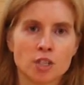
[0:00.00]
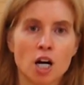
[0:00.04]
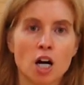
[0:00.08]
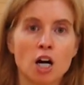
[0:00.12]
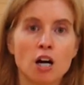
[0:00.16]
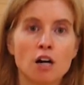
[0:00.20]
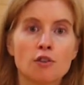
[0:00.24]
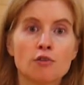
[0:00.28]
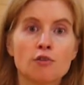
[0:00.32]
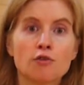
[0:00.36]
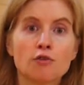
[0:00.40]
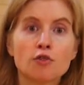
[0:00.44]

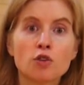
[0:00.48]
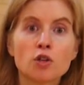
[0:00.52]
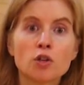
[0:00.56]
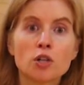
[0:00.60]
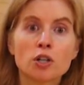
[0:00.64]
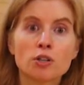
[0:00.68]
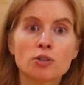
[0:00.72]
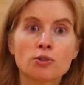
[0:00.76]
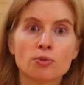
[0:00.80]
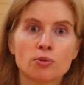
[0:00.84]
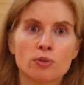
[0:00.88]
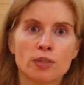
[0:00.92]
Our
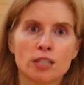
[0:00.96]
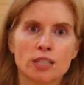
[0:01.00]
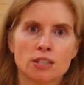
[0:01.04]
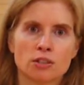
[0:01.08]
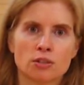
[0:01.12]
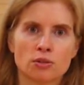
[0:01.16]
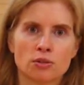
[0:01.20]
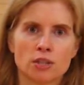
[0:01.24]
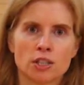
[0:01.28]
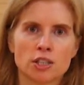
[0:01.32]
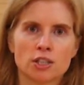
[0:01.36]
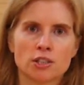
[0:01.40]
fourth
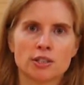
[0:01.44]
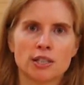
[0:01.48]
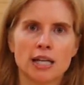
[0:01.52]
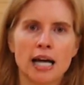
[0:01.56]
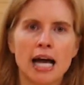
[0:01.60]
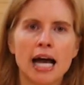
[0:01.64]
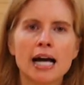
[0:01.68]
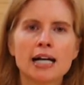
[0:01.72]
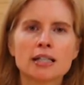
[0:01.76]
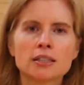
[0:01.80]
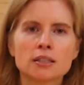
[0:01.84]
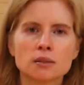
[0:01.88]
resource,
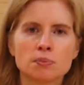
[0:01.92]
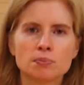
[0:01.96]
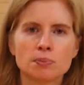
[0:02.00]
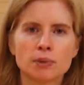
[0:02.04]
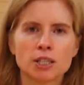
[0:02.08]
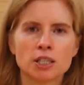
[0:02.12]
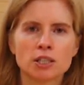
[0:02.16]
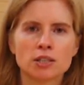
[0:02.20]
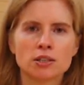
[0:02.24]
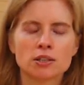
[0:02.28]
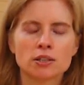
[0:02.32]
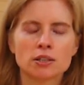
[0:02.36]

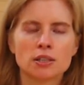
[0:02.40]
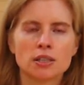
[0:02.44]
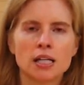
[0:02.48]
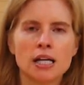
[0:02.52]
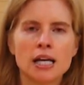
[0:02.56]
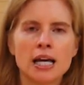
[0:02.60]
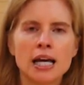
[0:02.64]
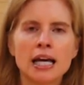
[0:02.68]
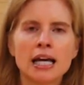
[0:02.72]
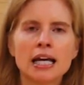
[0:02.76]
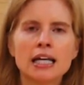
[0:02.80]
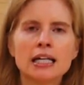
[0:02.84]
experts.
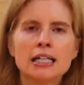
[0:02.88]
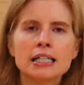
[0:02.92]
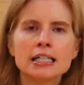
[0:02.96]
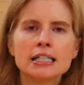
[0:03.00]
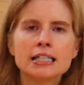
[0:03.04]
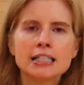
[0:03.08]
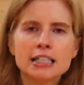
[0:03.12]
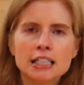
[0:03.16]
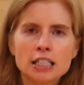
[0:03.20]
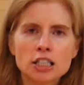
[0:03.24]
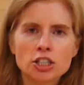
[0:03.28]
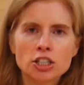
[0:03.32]
In
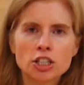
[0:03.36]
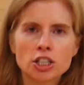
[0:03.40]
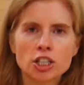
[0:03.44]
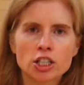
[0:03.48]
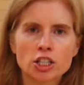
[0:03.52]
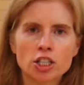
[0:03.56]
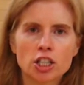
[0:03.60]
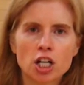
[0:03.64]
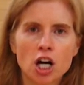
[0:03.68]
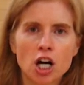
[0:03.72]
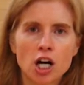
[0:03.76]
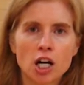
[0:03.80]

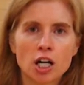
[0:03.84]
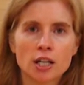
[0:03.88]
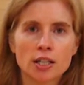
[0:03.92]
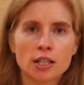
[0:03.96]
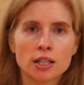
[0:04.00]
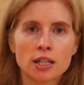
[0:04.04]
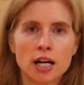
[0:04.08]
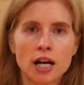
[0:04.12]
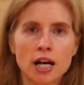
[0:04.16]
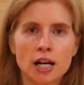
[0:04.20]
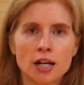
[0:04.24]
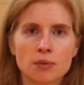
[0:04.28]
addition to
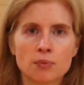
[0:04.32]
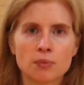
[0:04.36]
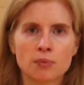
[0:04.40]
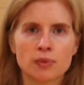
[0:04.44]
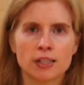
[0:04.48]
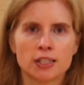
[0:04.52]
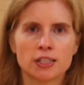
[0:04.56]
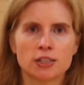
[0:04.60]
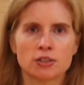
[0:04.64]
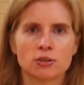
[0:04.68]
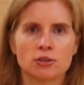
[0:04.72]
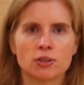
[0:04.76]
online
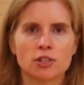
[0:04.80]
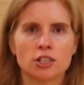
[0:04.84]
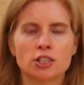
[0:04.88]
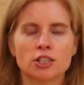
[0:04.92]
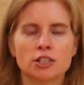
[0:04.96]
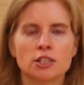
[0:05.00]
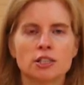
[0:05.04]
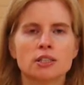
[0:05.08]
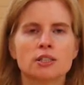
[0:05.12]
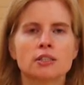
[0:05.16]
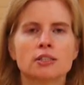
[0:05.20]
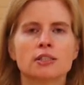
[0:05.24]

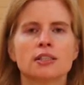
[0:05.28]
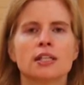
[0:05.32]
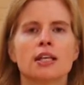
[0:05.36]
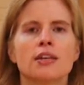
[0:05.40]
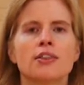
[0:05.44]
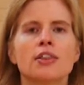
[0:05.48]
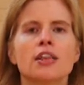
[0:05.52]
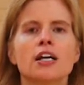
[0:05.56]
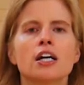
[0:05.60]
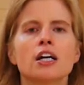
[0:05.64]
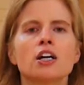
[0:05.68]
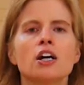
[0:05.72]
resources,
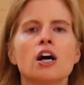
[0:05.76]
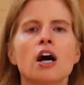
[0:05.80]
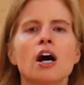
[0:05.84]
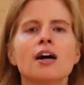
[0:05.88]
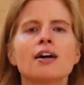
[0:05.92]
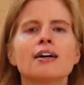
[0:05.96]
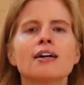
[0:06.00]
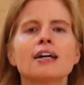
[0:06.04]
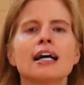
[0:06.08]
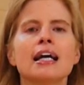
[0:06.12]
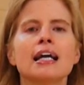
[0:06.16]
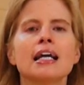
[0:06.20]
there
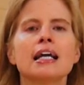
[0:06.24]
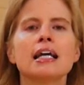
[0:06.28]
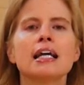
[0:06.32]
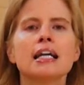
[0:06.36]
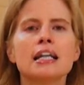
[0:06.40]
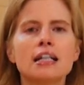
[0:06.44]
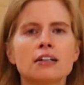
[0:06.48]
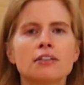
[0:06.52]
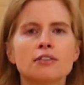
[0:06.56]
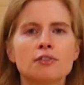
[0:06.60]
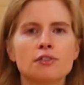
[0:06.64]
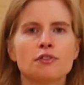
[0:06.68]
are
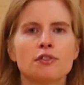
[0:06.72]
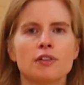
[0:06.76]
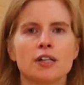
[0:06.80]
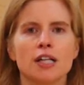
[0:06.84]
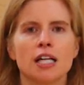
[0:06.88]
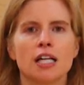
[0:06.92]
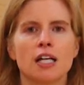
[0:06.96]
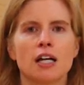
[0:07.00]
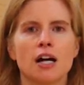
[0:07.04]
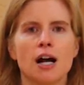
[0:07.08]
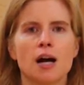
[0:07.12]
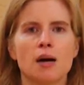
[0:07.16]

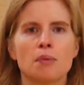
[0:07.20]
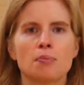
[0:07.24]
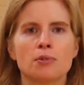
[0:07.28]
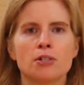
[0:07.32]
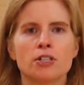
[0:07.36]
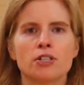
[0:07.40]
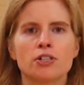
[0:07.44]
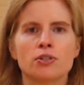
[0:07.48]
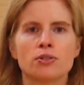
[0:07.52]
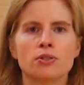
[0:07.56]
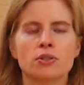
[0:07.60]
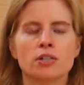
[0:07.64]
infinite
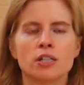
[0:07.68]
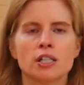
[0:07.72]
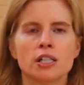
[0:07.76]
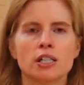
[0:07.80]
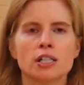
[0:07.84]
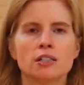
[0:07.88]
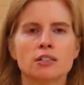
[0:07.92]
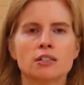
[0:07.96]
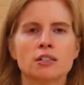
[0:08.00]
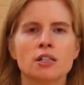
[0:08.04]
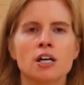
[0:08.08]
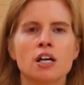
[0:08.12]

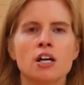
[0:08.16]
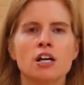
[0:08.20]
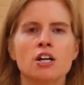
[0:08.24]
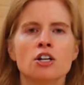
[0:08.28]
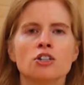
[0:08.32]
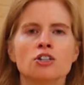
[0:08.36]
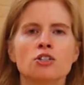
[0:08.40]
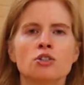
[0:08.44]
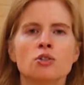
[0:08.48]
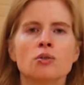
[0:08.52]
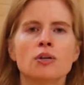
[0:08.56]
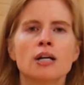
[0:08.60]
opportunities
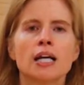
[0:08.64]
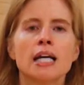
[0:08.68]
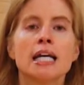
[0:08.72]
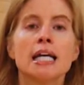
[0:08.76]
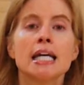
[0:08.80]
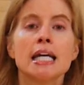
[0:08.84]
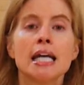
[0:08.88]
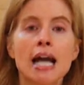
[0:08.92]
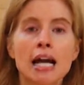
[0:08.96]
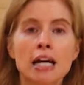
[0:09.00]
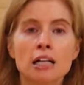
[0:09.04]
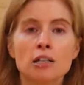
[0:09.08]
to
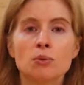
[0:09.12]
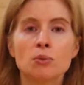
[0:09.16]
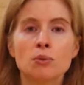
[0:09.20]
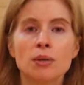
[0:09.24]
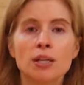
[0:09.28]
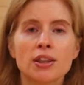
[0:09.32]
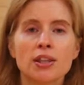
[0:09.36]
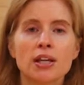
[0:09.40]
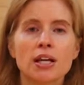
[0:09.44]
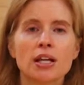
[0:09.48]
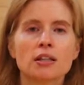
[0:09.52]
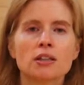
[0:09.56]
connect
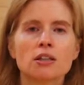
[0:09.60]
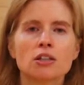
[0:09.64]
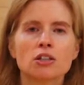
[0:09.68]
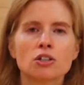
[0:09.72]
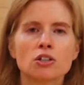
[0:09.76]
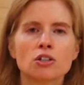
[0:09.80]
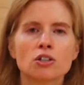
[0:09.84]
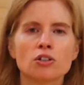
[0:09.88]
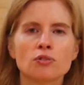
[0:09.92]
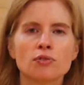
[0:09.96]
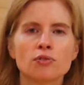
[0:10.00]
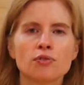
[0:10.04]
with and
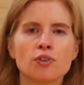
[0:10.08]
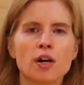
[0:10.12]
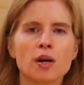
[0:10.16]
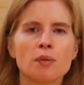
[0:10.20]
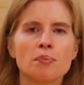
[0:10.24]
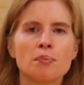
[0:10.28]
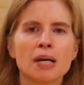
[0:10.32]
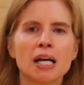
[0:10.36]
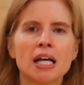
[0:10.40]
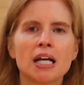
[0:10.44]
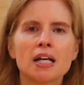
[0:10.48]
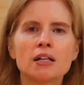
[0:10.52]
learn
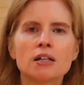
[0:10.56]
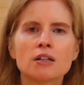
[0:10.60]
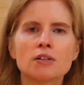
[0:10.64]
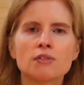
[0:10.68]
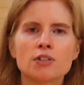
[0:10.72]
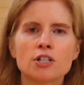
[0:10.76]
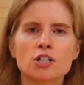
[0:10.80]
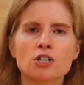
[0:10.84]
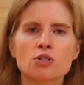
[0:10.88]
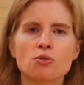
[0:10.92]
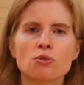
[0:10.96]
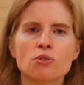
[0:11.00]
from
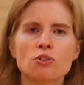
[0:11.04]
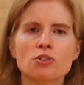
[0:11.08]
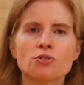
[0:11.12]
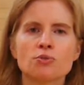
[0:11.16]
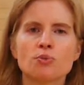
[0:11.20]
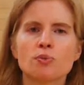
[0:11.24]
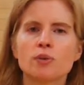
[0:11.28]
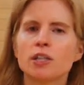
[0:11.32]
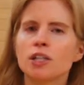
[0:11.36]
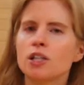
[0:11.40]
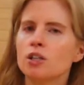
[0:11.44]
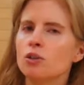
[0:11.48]
individuals
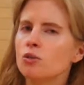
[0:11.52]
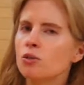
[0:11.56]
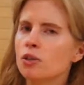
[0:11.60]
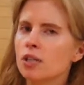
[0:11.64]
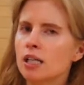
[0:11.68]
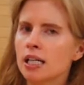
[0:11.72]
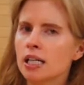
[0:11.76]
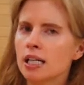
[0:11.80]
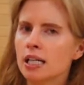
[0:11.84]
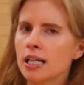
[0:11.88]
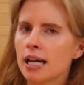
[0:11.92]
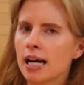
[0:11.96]
with
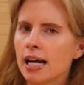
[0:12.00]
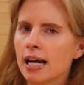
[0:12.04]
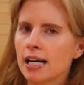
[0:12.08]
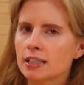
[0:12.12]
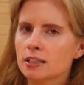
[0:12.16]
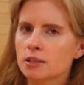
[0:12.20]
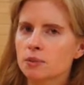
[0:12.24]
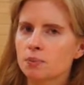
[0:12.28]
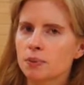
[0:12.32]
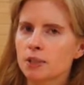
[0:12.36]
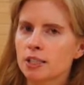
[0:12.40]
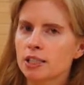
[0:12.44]
unique
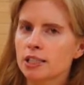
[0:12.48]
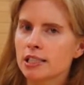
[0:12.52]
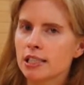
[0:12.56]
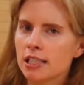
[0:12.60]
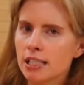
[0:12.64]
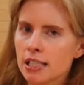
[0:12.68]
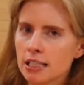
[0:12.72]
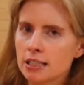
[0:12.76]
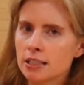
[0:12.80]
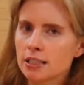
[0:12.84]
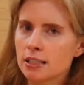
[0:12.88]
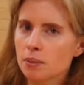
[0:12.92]

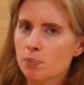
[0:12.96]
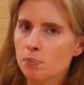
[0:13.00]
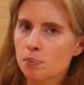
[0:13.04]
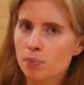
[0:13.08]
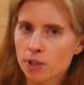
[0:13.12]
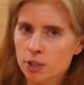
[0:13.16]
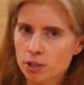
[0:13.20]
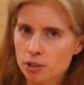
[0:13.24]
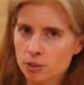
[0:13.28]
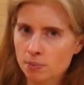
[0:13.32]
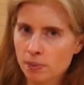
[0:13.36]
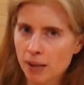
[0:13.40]
expertise and
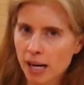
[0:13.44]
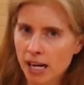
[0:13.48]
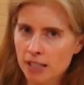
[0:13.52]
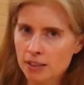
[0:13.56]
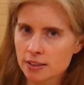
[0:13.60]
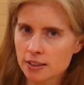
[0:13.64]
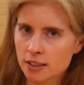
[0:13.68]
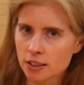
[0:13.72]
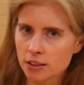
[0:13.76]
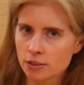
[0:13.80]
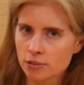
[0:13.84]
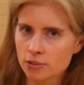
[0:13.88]

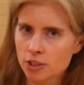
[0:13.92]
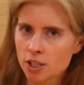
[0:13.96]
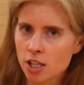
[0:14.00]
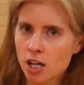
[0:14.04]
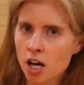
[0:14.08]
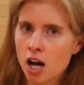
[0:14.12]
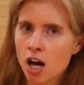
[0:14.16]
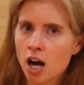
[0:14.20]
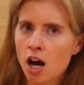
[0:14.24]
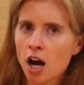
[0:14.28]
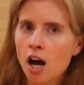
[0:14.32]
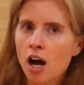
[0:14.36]
perspectives
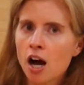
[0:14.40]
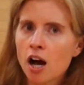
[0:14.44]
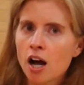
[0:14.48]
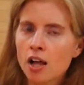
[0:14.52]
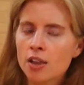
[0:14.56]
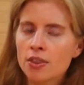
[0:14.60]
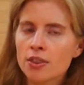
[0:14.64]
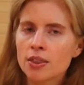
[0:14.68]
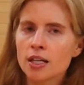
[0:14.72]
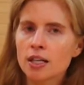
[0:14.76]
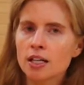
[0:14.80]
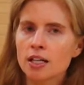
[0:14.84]

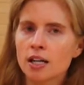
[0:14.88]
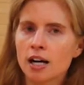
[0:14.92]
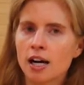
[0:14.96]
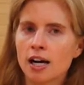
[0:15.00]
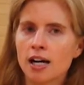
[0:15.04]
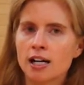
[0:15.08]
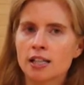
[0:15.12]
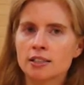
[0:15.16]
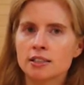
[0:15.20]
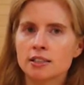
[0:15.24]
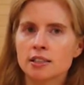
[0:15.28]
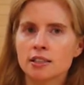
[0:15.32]
on the
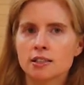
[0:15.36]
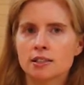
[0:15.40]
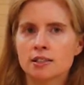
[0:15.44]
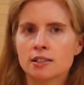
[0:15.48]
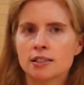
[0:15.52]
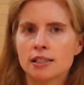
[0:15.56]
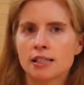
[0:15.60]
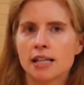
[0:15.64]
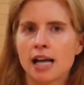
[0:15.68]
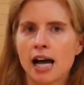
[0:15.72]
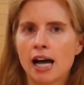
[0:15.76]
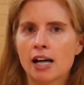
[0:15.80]
causes
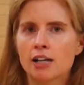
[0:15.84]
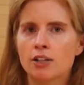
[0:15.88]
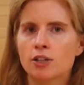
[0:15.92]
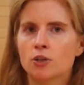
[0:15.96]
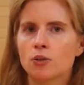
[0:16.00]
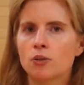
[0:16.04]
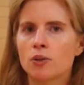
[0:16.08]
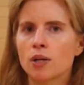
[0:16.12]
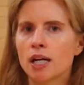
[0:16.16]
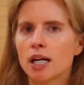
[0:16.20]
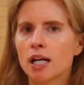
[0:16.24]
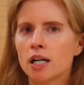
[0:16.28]
that
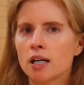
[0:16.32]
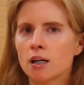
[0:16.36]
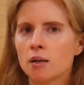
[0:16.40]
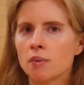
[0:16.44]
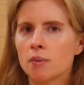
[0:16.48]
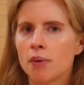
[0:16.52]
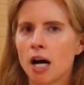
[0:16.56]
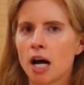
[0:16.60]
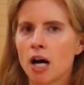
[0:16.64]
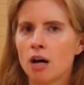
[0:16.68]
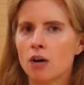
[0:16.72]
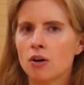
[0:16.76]
you care
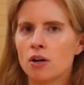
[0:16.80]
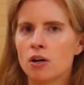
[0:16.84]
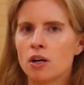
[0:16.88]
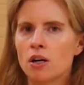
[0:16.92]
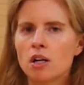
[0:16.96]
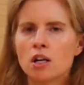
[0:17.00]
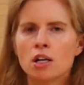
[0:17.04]
about.